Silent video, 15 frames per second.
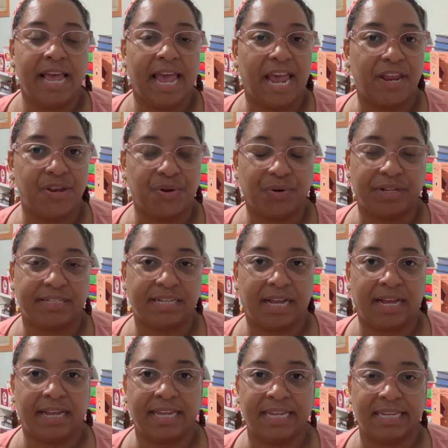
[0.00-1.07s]
and
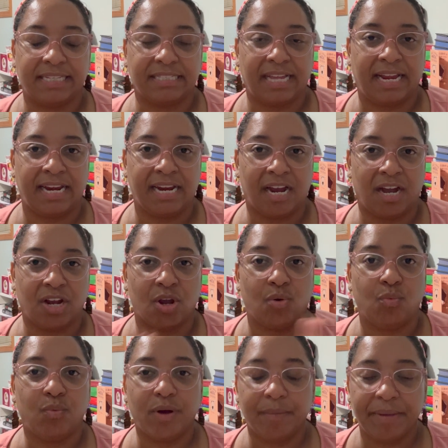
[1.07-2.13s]
Utica is a young
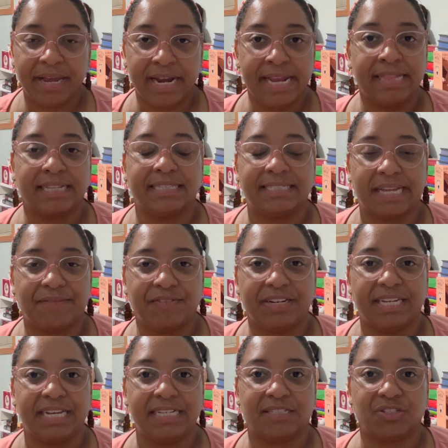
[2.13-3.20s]
woman in the
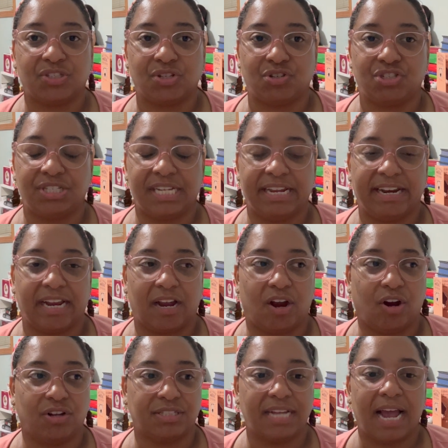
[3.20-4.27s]
70s, and so she's getting a
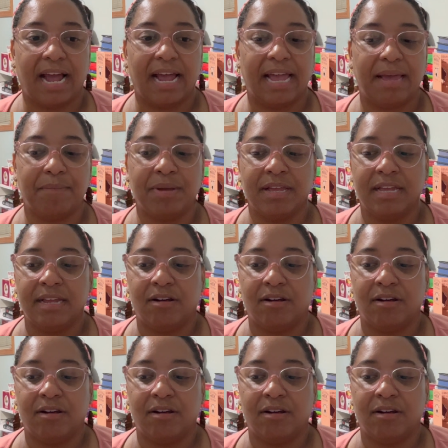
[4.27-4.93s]
hard time,